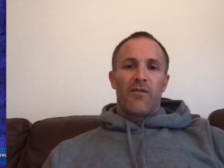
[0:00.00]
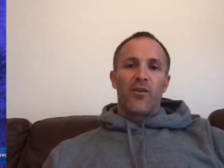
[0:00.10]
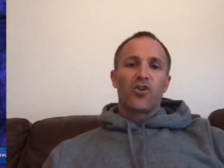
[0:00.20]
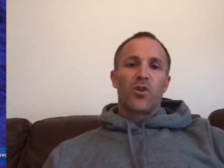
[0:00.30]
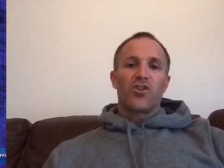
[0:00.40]
the
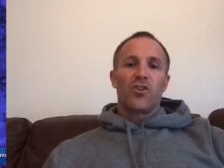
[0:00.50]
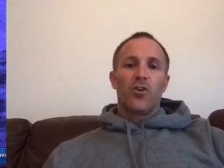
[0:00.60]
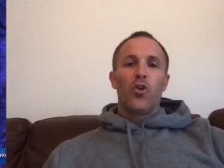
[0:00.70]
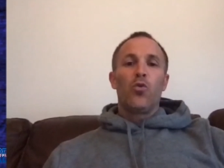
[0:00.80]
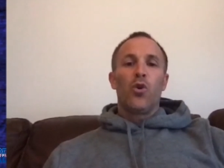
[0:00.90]
first
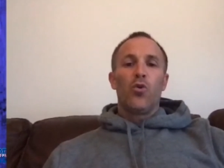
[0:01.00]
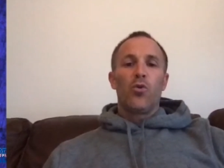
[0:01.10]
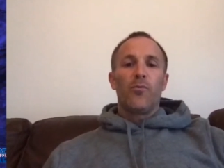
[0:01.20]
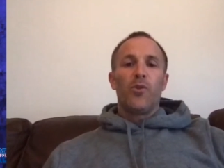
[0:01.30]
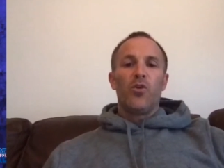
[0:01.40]
question,
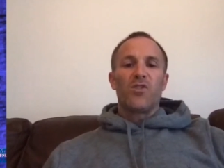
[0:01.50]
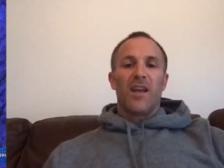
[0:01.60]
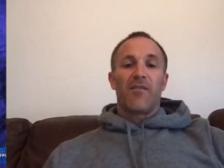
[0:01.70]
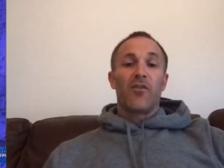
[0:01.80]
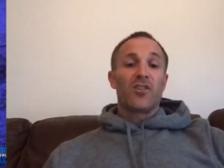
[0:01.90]
who was
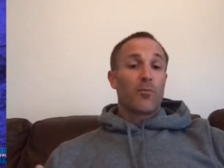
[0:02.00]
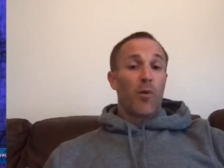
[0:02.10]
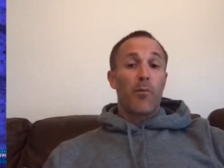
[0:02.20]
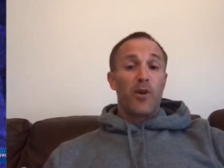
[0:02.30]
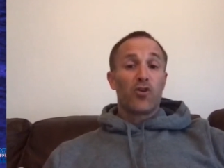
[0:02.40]
there first, it'd
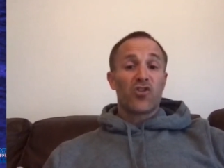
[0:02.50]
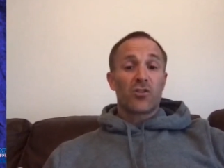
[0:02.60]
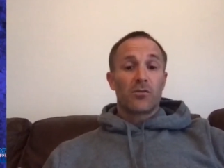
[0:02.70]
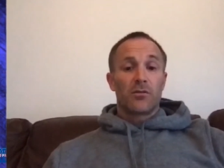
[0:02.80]
probably be us.